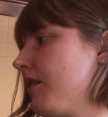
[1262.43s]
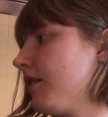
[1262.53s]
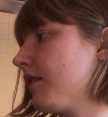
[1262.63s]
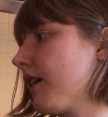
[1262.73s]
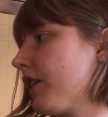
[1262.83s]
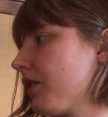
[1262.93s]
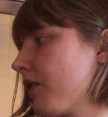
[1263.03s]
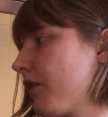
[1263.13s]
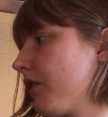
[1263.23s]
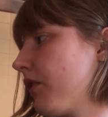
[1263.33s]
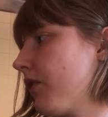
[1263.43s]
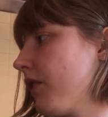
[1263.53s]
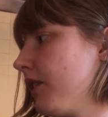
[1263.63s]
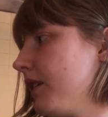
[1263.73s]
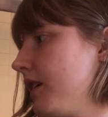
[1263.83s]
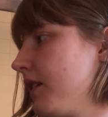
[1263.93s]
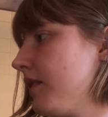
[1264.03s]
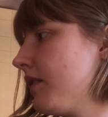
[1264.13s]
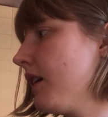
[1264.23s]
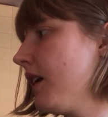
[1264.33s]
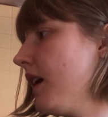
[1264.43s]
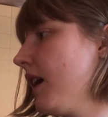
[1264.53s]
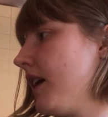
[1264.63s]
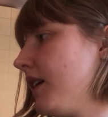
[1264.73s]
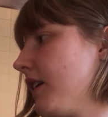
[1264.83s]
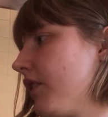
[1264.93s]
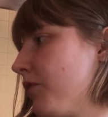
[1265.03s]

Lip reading: desire to fulfill needs and